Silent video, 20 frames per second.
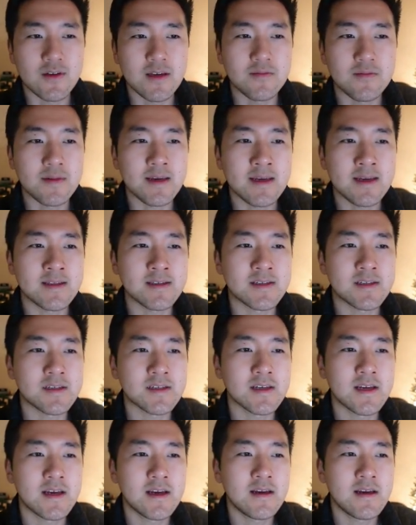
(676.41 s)
It
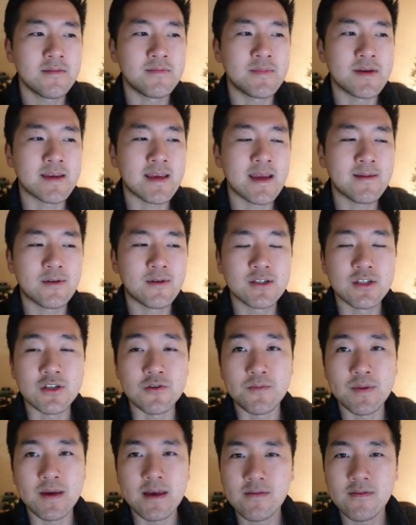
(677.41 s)
means being able to
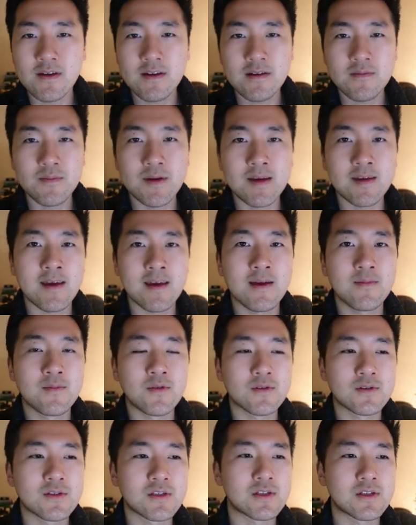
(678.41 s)
pivot, being
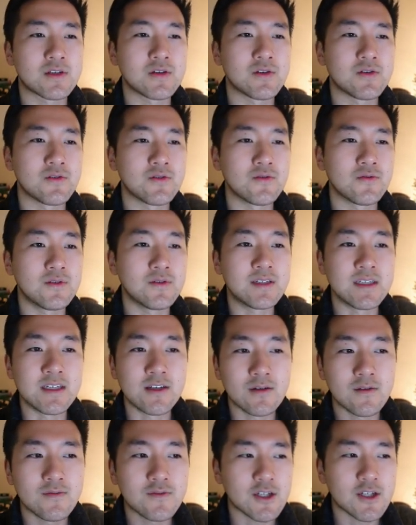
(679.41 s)
able to
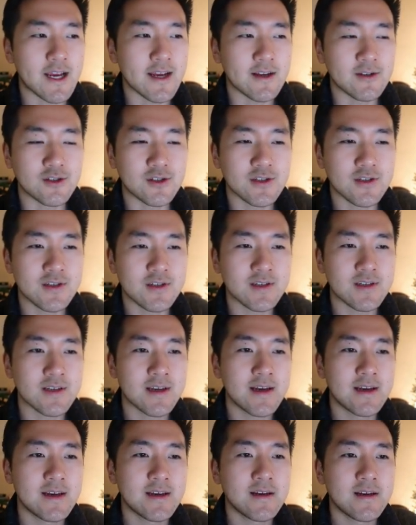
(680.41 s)
deal with changes,
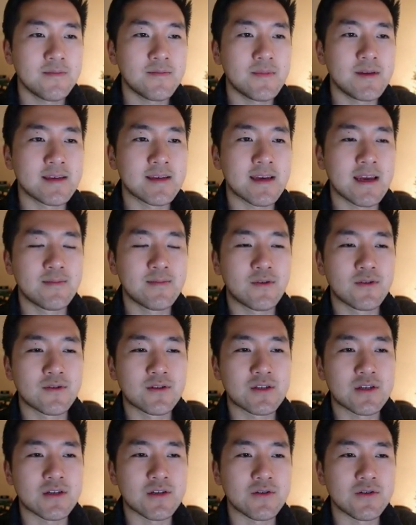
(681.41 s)
being able
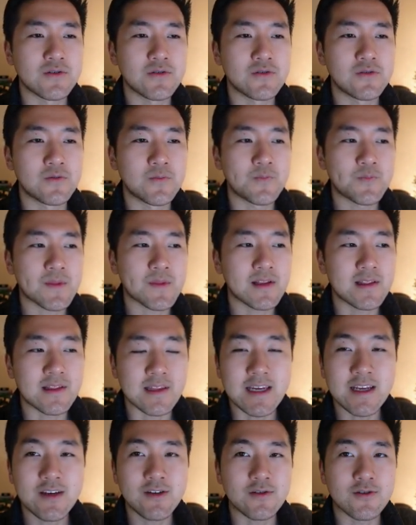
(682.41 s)
to
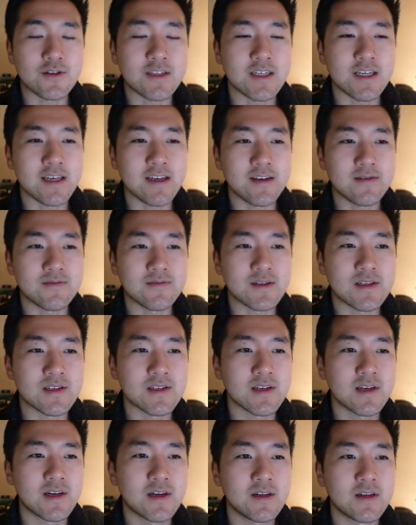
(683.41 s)
lead your
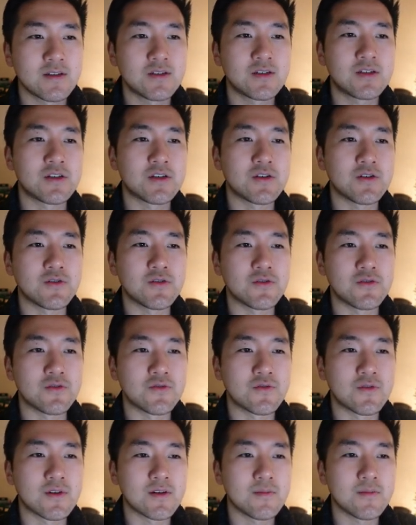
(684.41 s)
teams
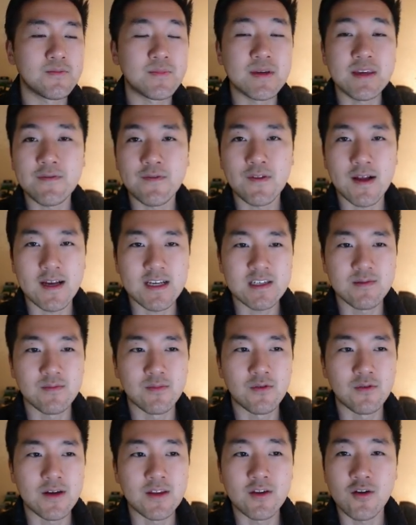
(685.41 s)
to be
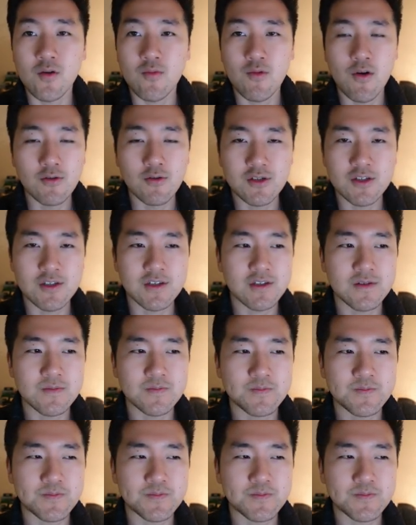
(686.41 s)
flexible in their approaches.